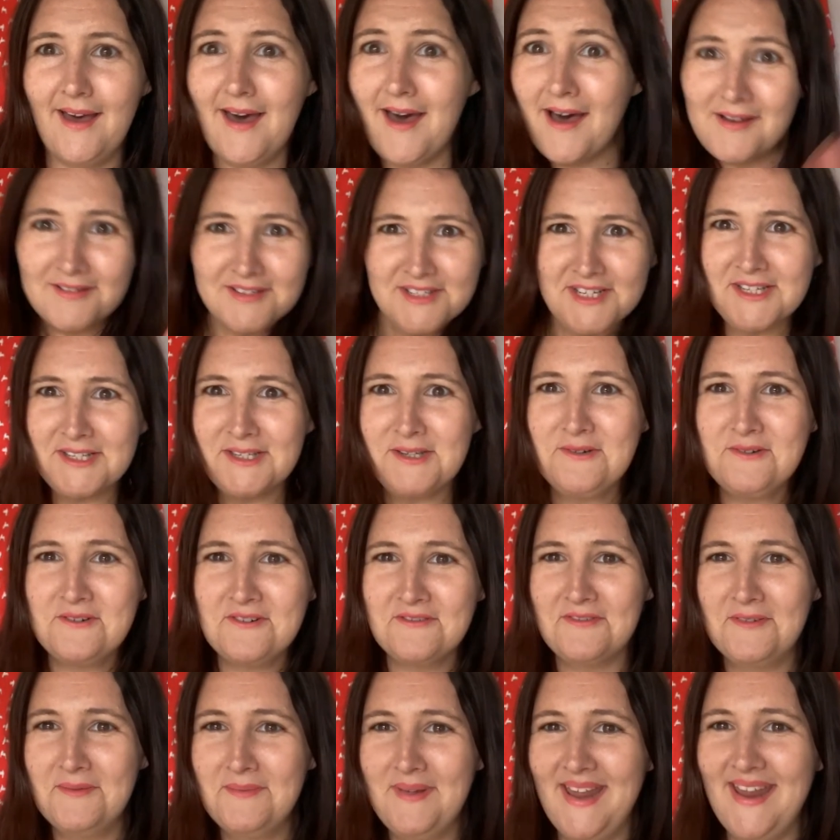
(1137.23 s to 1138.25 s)
I'll just talk
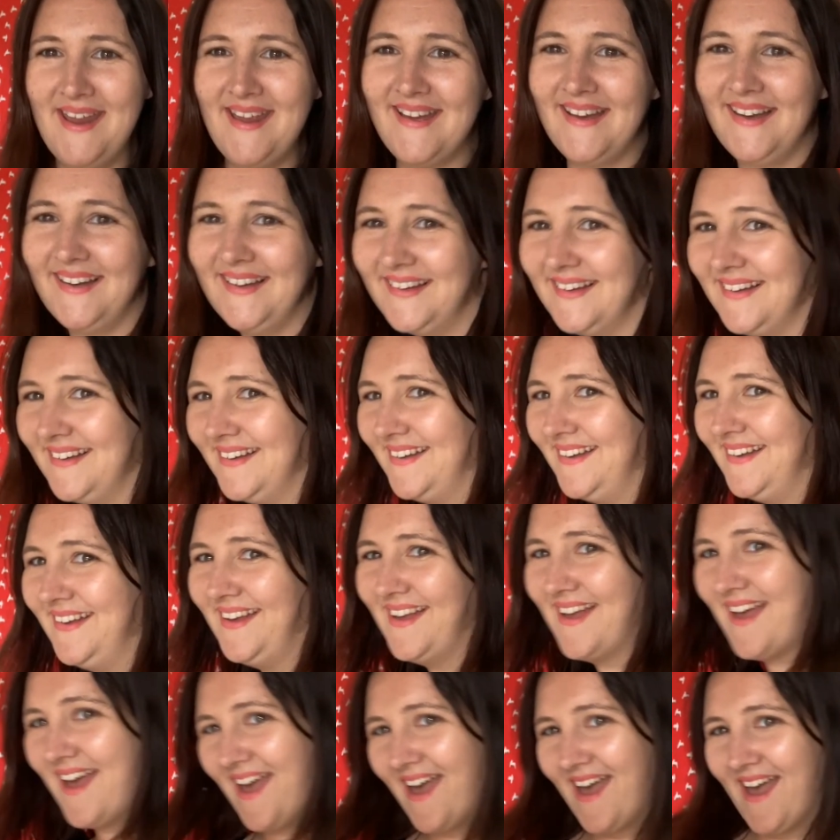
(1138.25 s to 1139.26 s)
from here!
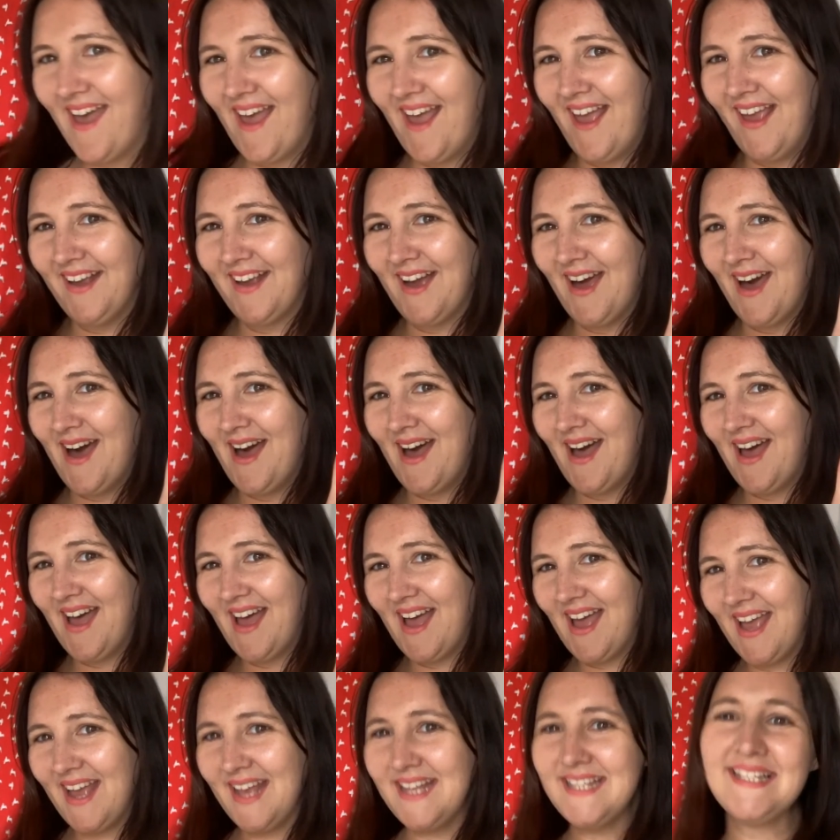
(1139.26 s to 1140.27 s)
Hey
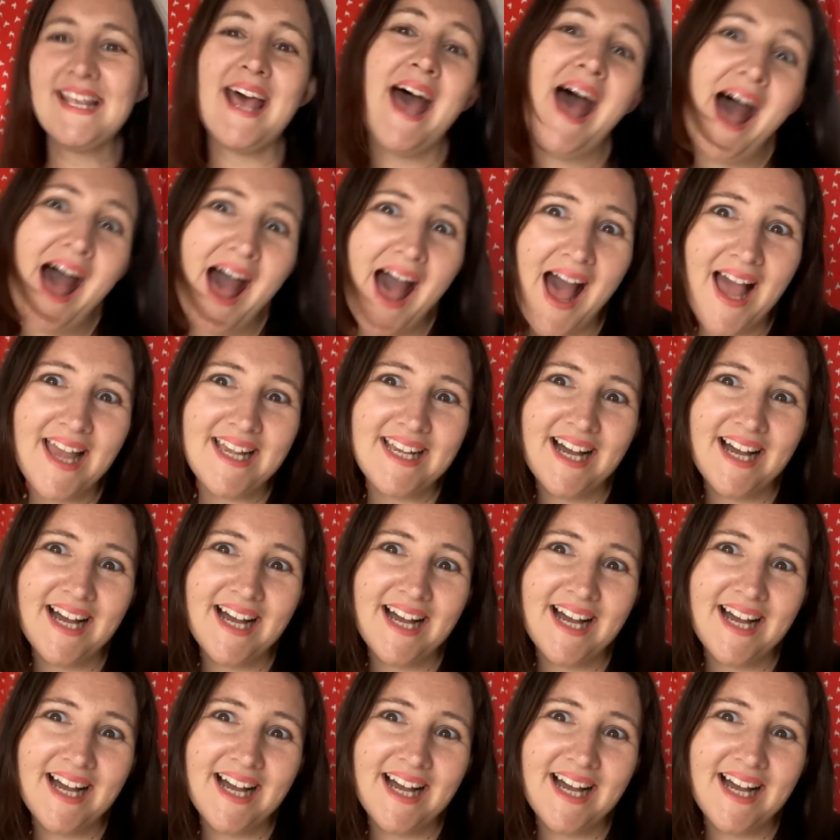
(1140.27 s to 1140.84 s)
guys, hi